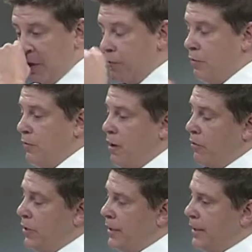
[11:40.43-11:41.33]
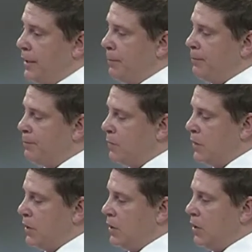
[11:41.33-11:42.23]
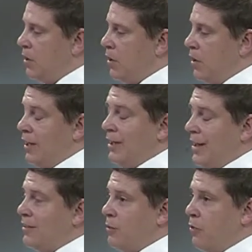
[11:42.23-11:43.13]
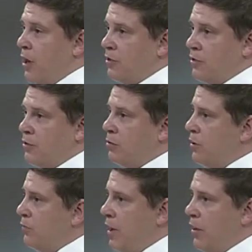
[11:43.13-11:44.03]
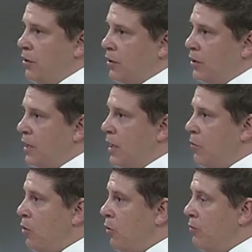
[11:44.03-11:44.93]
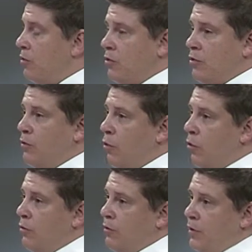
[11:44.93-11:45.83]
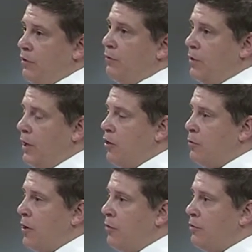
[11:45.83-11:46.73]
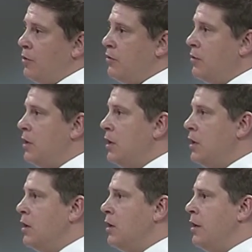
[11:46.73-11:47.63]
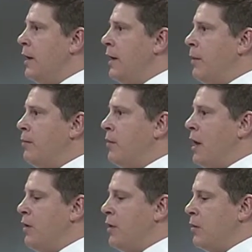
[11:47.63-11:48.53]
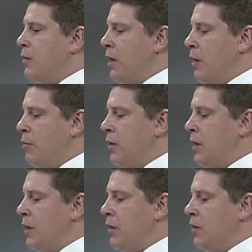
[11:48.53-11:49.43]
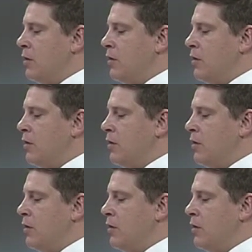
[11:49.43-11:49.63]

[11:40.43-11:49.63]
it can be very um, a, a, lengthy process when you're filing a claim or even just enrolling for, for health benefits. Um, I think by being